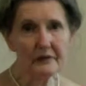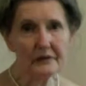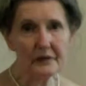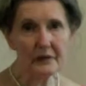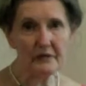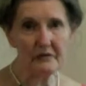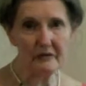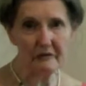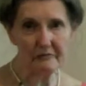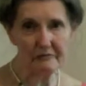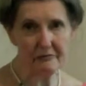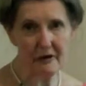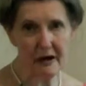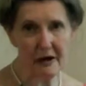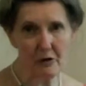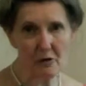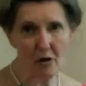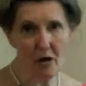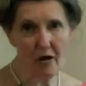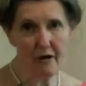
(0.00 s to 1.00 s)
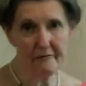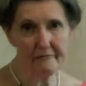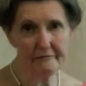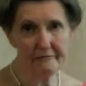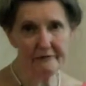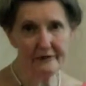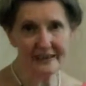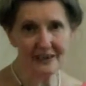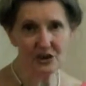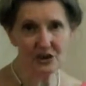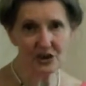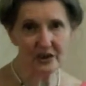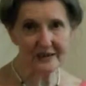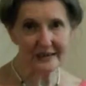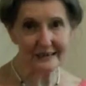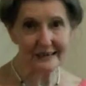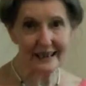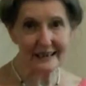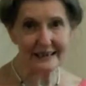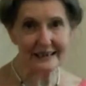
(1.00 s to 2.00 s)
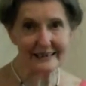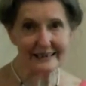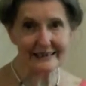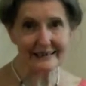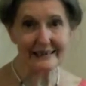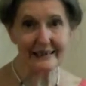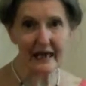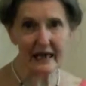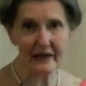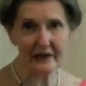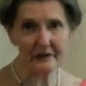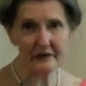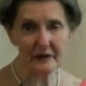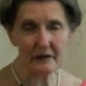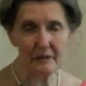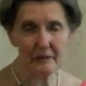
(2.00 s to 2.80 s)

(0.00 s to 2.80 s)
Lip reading: Turn the fire off and just let it set.